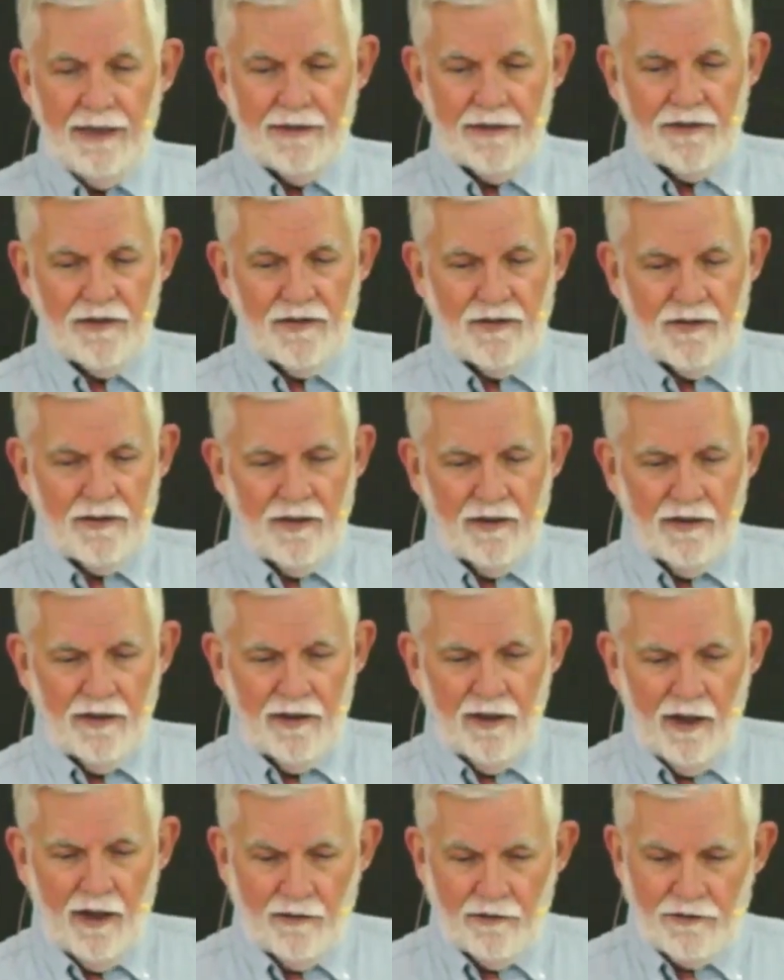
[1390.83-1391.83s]
It's
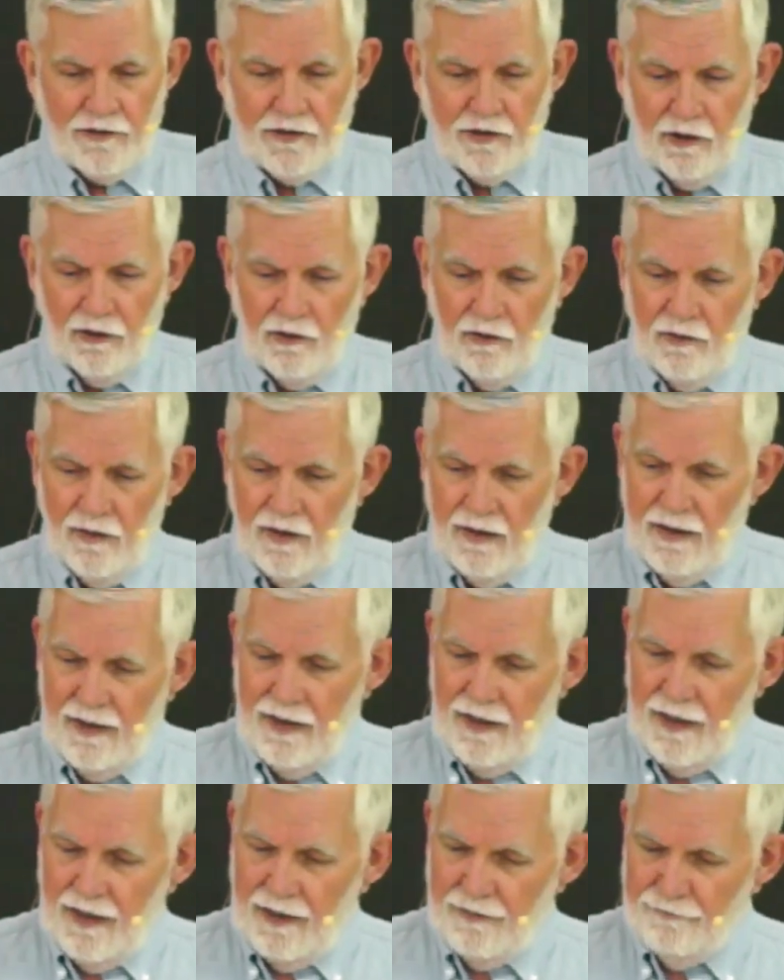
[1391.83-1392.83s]
also
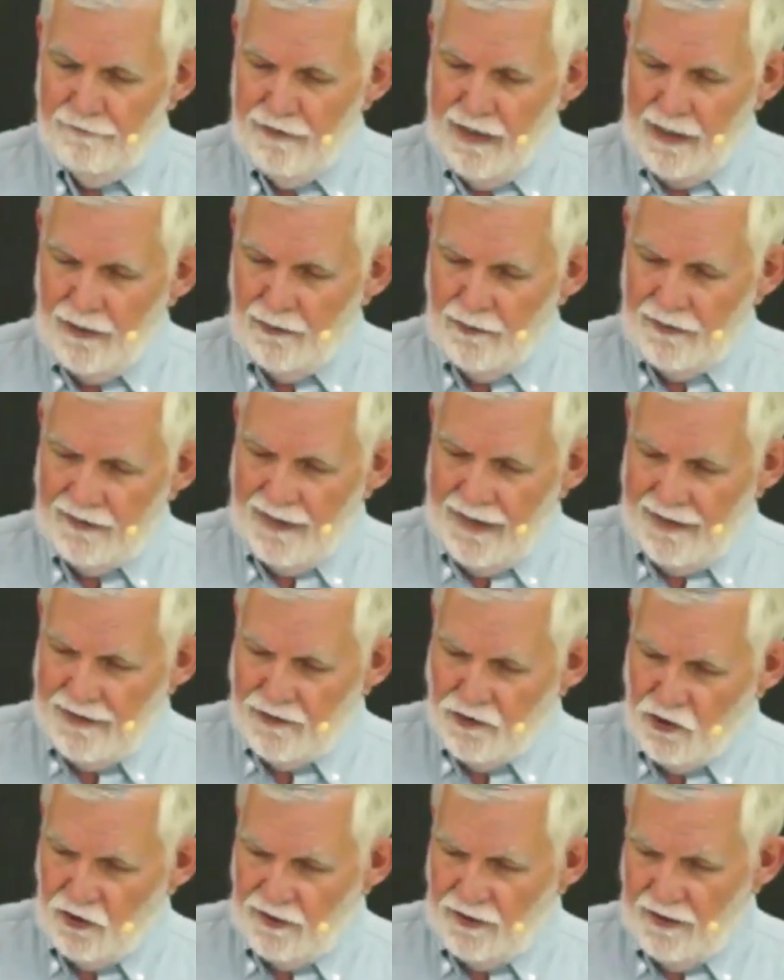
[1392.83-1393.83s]
a
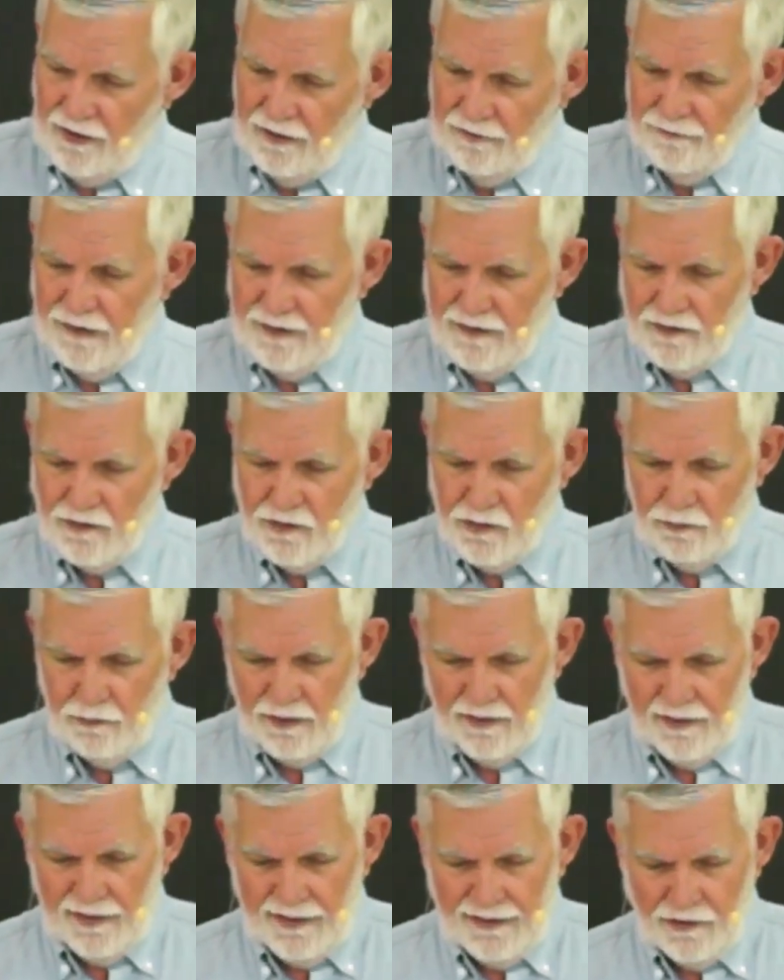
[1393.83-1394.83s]
validation of
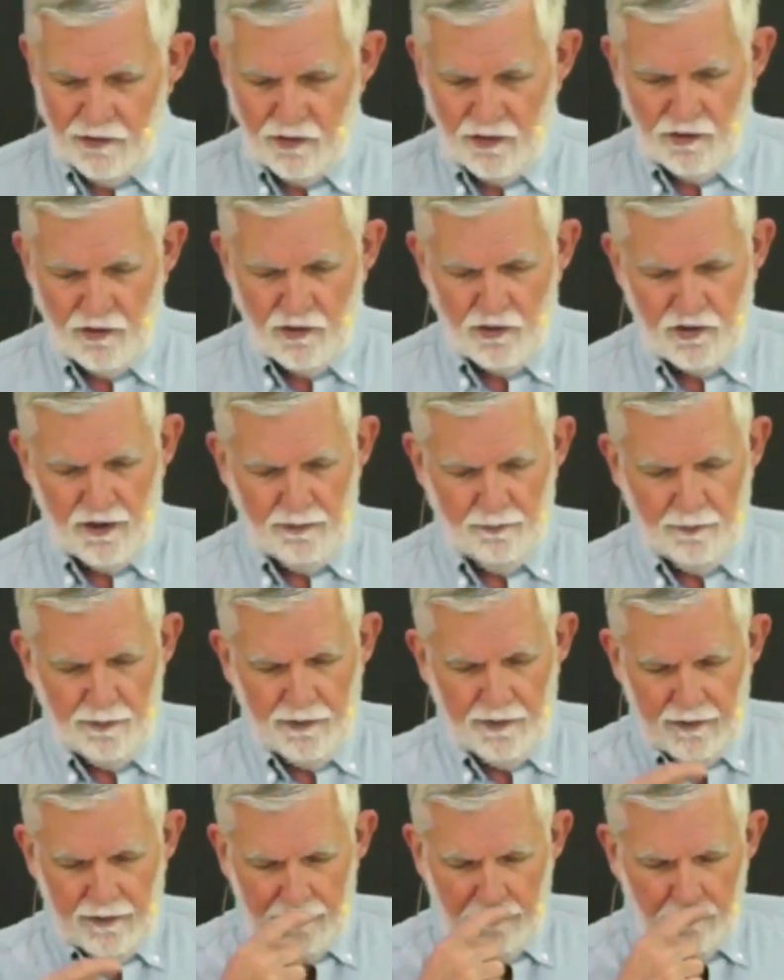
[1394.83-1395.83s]
his
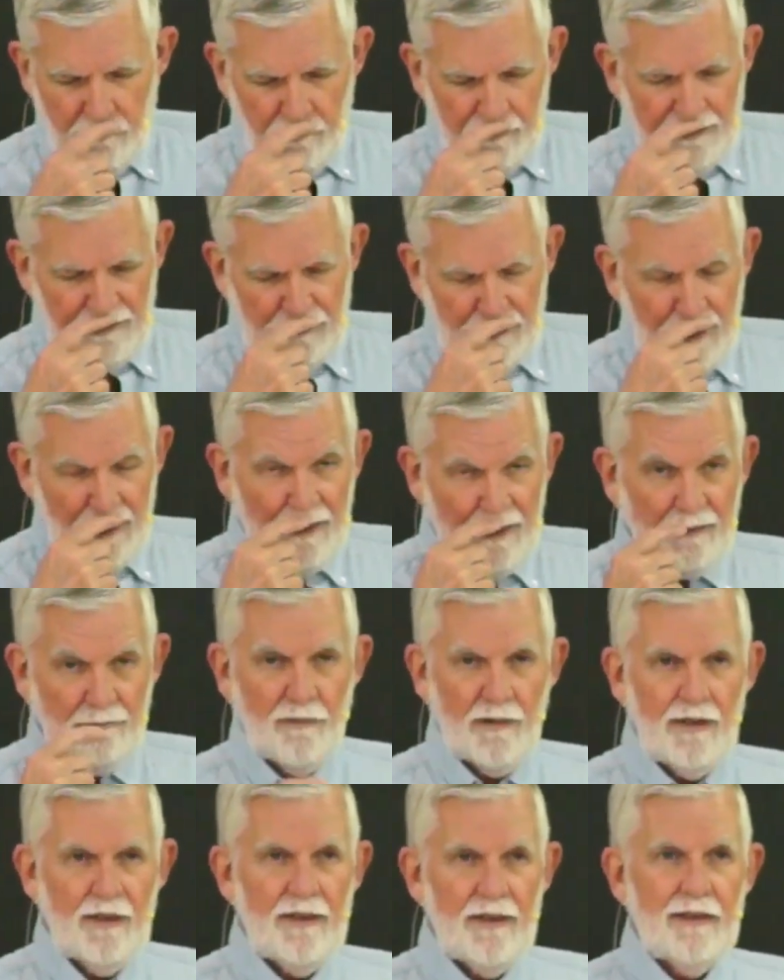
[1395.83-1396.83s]
relationship with
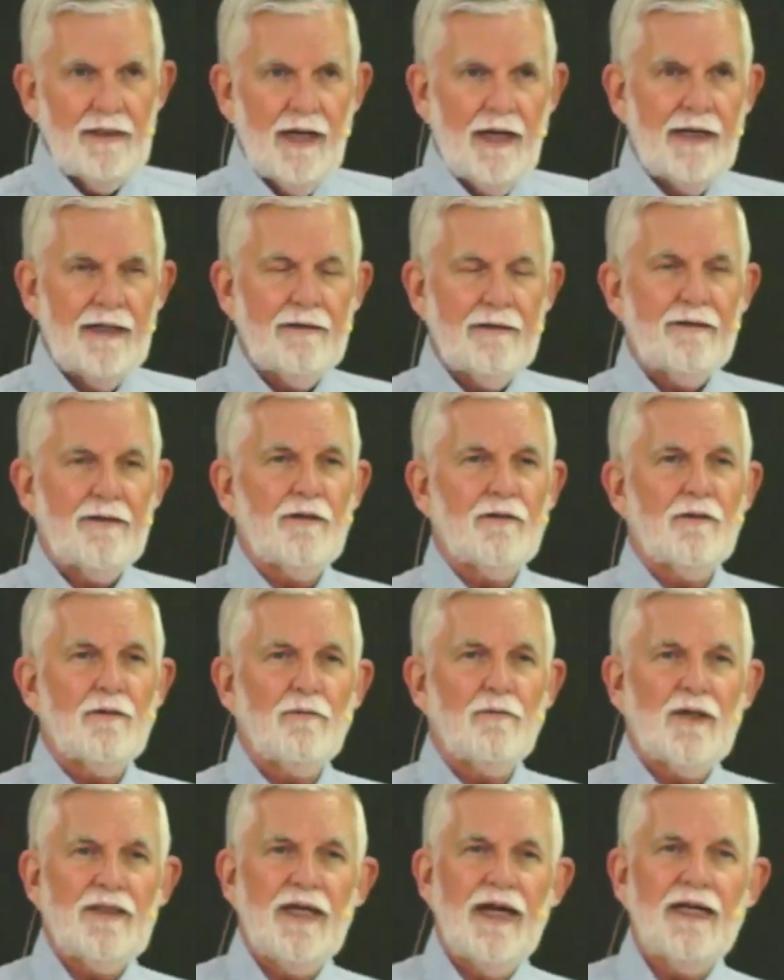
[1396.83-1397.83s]
them. Uh, you
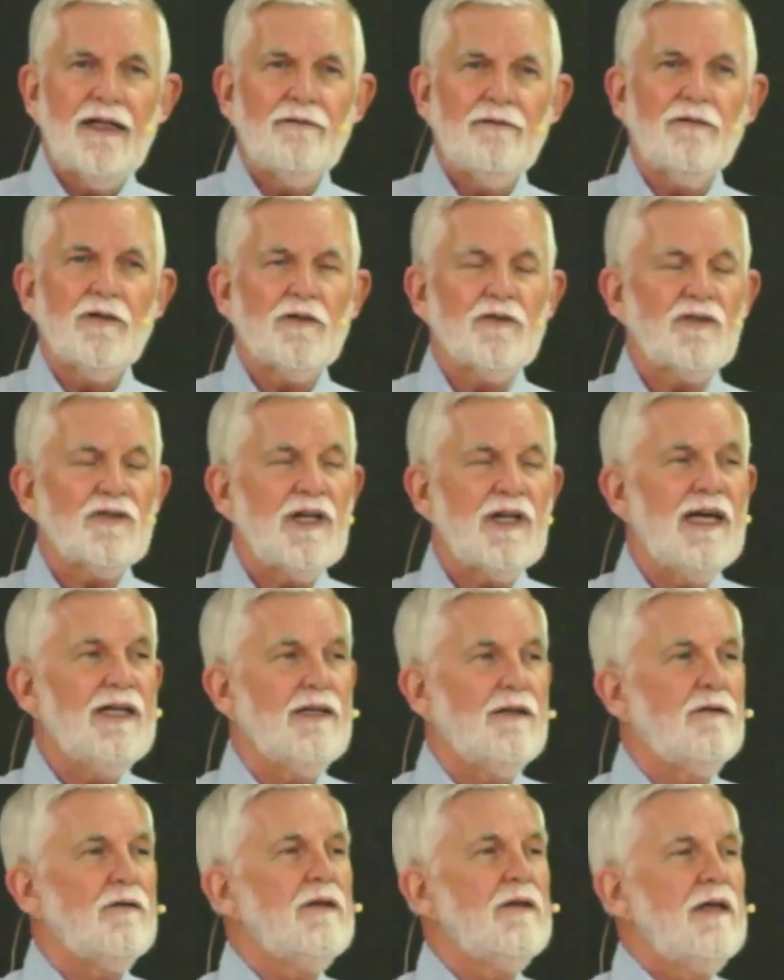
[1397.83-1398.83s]
can read that in verse
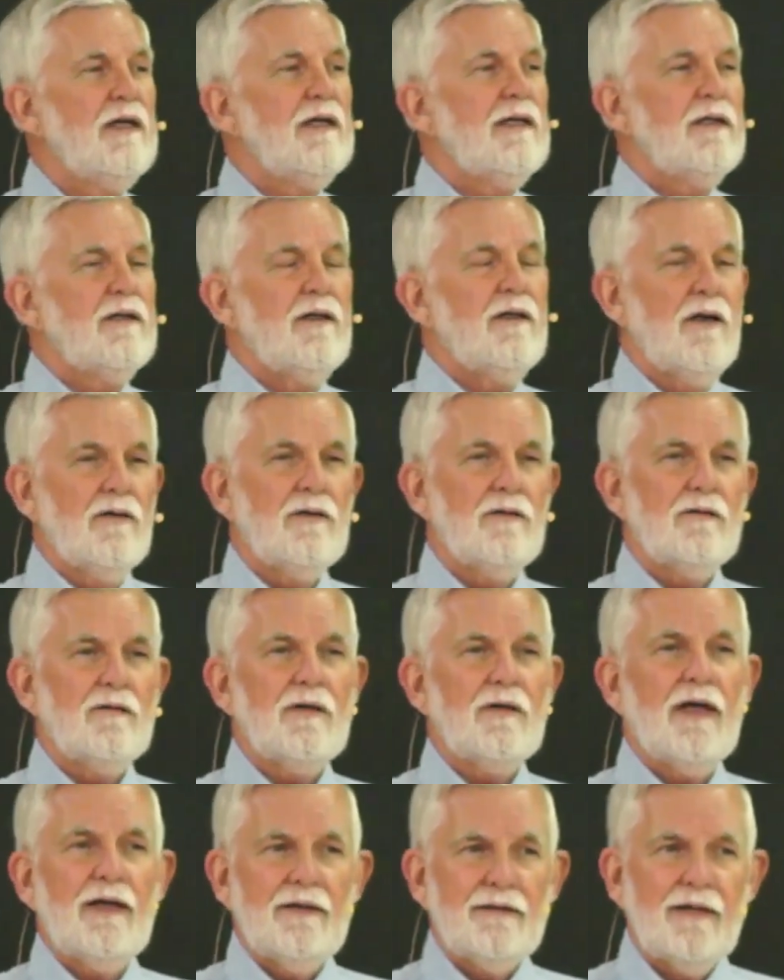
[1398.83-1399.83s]
10. You
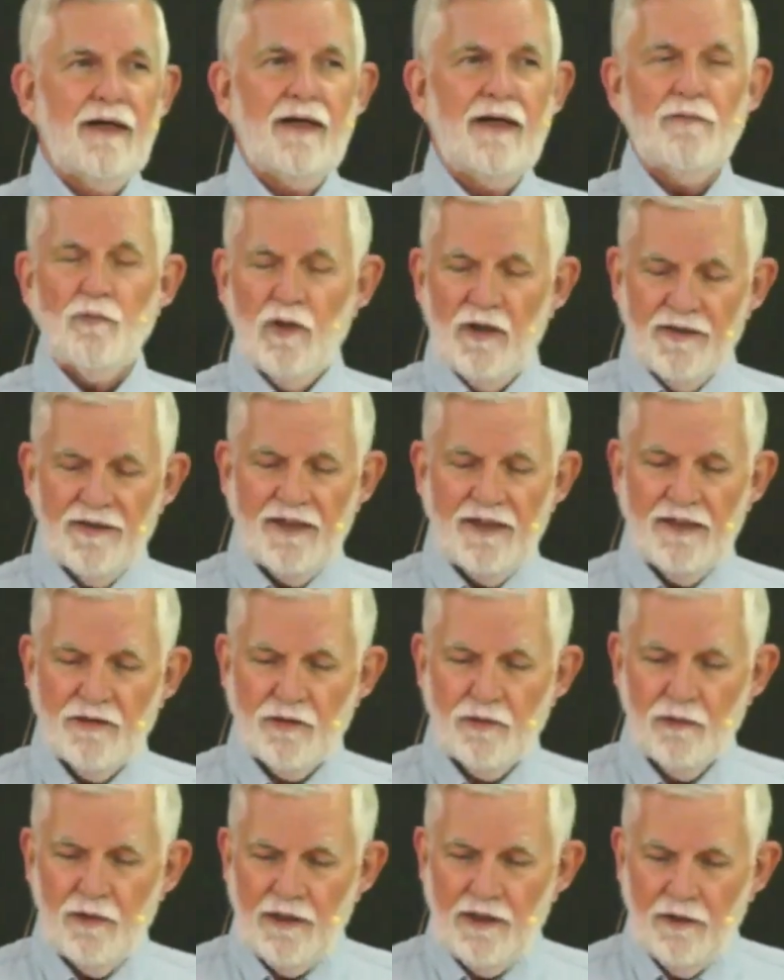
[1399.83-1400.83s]
know, I'm with
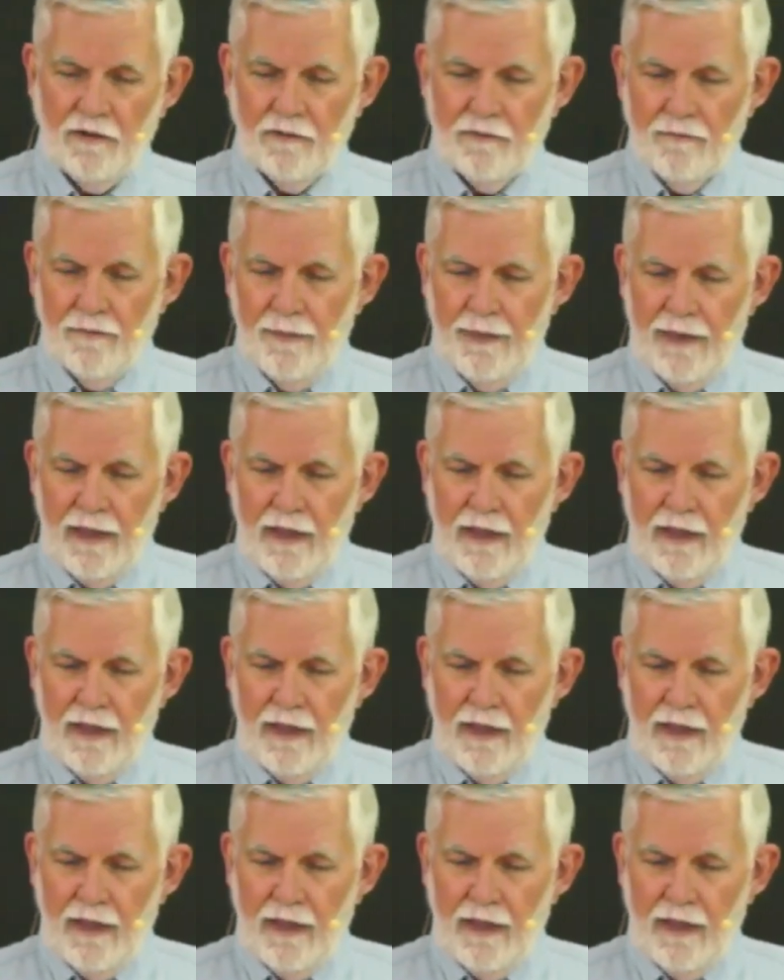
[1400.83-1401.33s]
Israel.